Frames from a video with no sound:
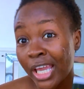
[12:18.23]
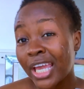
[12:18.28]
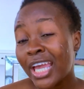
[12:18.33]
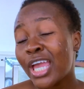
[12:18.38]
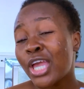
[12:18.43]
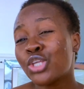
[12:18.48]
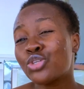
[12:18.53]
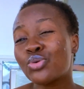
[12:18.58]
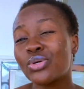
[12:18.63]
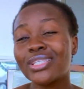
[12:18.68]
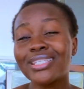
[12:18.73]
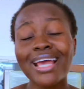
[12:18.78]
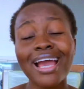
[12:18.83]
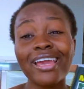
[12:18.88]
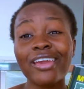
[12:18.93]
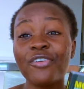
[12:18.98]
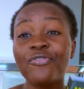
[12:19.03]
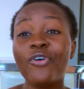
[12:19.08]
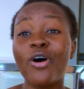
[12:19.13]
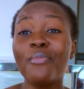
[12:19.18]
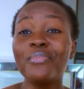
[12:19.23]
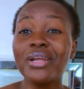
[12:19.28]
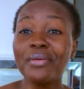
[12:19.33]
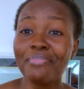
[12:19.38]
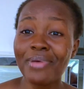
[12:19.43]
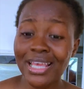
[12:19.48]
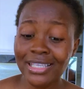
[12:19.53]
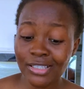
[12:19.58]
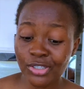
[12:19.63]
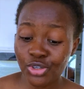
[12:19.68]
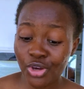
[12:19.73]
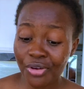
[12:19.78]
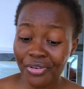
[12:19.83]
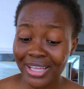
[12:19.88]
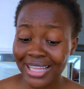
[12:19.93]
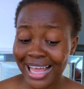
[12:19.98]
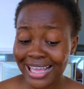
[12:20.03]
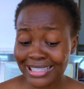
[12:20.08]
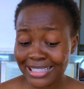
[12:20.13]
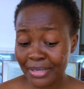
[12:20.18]
it will take you from the basic, show you
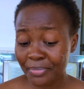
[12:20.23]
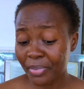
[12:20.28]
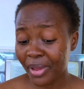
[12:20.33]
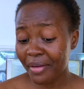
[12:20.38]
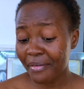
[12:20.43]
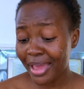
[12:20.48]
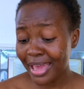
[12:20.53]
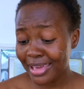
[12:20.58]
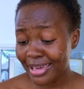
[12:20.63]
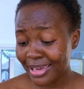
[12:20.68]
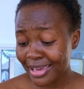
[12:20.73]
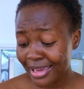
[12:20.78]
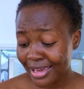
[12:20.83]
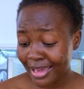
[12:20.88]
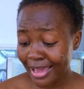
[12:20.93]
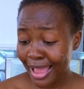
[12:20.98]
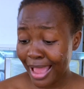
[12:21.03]
like it, baby.